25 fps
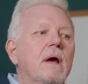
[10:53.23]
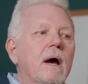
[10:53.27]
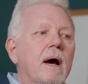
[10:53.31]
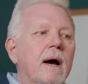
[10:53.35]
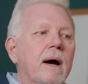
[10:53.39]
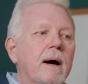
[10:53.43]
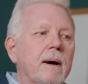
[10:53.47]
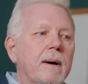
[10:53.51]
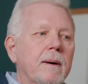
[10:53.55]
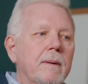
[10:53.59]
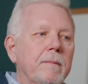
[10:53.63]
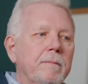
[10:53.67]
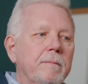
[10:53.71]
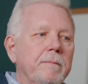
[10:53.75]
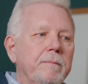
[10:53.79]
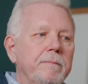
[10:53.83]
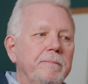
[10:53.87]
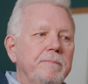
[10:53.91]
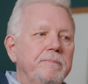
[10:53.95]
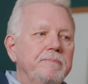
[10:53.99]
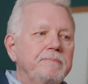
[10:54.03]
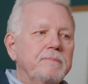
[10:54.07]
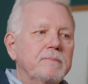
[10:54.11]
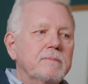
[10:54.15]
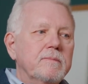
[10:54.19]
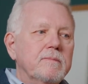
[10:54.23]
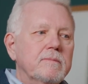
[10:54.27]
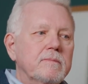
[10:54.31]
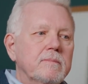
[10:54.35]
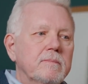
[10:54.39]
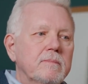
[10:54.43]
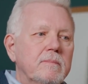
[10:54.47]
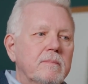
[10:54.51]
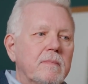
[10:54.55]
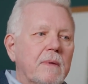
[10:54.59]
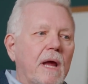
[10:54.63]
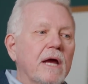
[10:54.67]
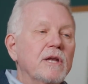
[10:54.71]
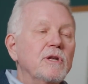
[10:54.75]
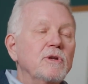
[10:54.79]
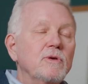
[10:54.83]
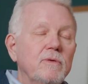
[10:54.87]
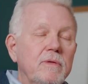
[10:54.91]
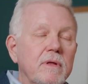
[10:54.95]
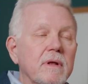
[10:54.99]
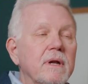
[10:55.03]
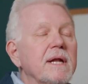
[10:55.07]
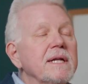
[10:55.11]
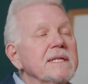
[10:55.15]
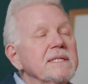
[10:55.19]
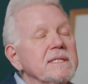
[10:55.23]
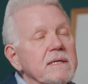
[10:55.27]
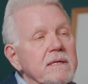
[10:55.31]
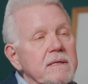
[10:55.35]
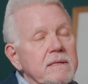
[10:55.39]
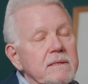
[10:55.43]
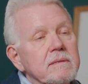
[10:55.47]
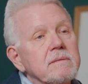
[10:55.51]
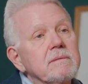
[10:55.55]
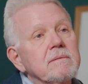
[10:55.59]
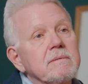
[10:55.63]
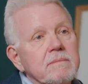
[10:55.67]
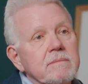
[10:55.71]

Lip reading: I knew that I did.